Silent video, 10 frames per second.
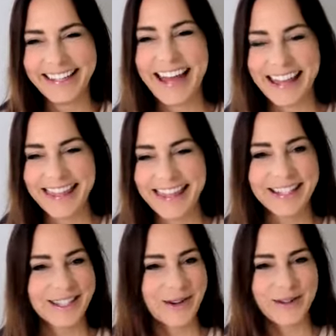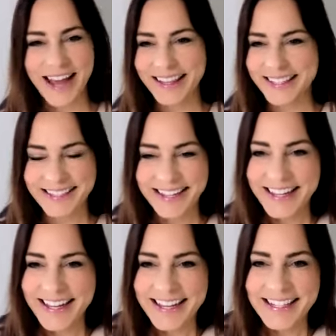And then, so tell
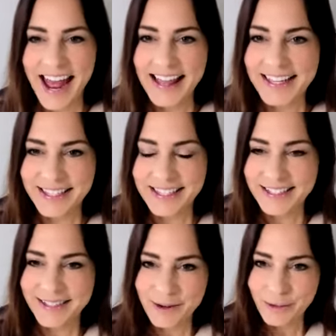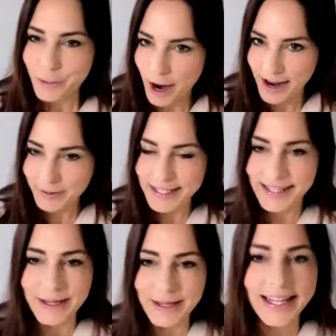us why was it
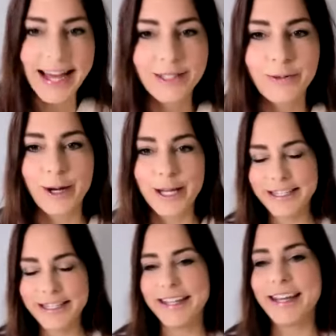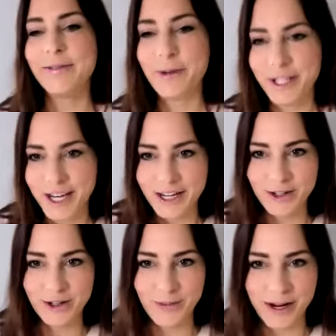going to be the last one, and what
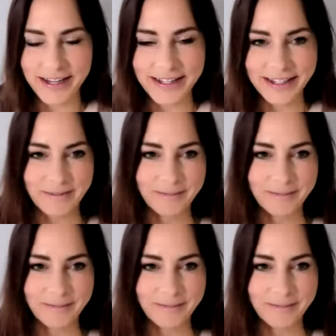changed your mind?